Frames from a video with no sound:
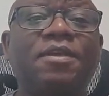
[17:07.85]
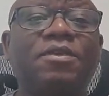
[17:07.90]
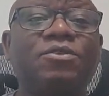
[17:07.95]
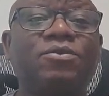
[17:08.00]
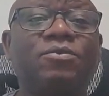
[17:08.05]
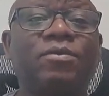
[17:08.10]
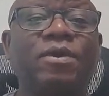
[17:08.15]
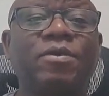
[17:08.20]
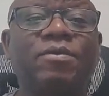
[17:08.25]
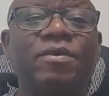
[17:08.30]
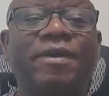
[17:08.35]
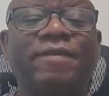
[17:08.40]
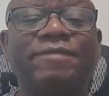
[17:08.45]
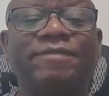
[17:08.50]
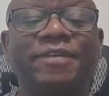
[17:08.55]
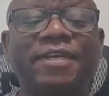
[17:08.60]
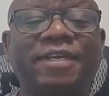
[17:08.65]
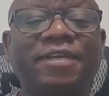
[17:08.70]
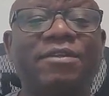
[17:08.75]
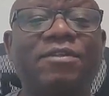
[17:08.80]
So when you
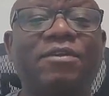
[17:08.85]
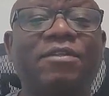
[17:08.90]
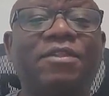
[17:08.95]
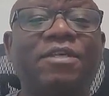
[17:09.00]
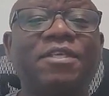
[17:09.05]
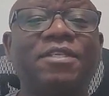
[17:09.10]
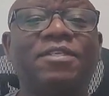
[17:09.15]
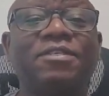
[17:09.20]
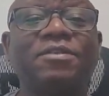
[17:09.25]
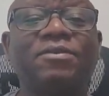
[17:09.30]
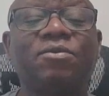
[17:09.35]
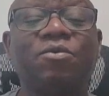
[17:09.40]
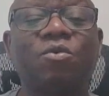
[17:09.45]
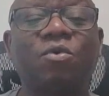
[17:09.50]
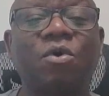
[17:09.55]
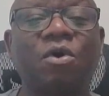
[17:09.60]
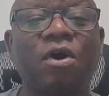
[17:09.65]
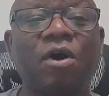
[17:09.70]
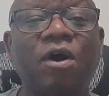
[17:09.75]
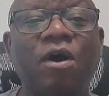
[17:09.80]
have taken all
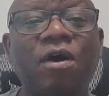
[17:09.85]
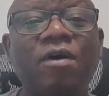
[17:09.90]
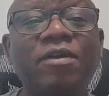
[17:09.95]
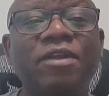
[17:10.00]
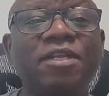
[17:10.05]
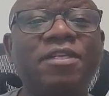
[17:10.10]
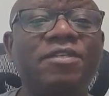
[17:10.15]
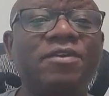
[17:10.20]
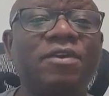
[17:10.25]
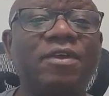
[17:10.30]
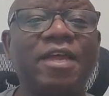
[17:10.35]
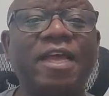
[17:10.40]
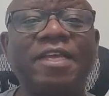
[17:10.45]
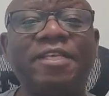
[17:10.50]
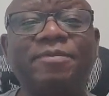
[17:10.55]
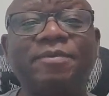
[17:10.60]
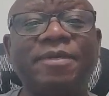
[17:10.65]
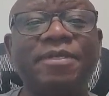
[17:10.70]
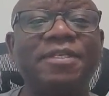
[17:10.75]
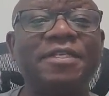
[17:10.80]
these other
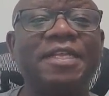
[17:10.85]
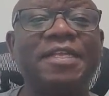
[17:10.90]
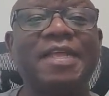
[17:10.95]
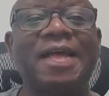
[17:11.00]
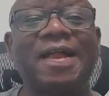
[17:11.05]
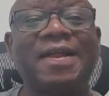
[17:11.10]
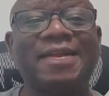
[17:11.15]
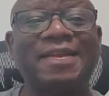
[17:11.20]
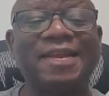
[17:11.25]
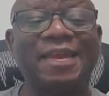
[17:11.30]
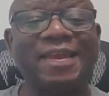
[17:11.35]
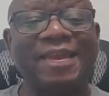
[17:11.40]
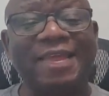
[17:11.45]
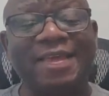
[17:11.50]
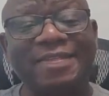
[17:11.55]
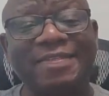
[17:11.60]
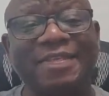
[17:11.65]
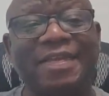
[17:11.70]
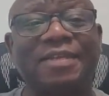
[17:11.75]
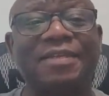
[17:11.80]
expenses that are
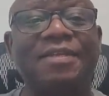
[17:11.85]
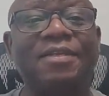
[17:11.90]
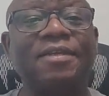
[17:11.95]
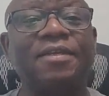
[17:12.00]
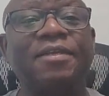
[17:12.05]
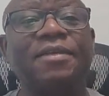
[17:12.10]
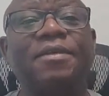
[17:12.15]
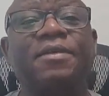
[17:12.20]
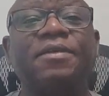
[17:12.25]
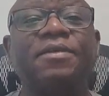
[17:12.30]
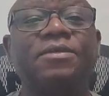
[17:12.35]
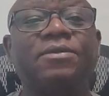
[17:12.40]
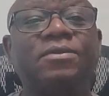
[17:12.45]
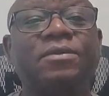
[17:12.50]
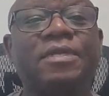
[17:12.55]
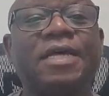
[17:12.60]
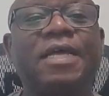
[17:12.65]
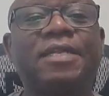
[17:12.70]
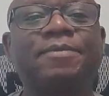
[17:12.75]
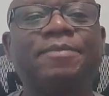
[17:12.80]
related to
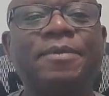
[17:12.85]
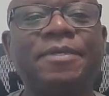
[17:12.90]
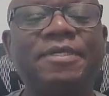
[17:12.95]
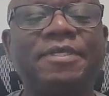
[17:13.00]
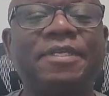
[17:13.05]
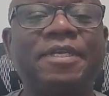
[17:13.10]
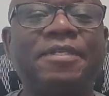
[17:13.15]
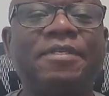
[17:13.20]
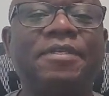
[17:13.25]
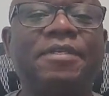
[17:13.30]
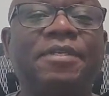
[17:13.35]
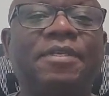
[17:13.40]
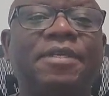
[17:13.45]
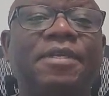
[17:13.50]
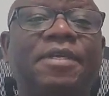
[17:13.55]
that business,